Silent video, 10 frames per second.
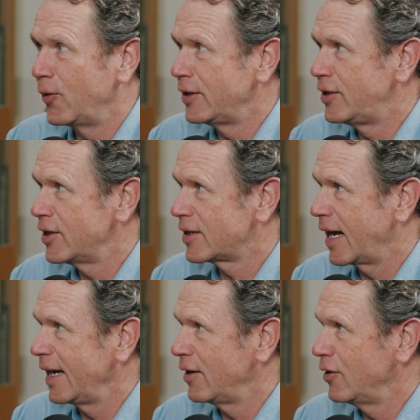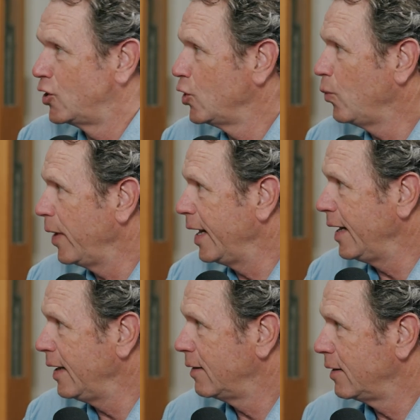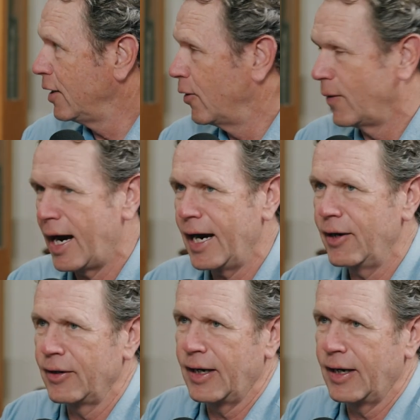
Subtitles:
it's just like, do we, hire a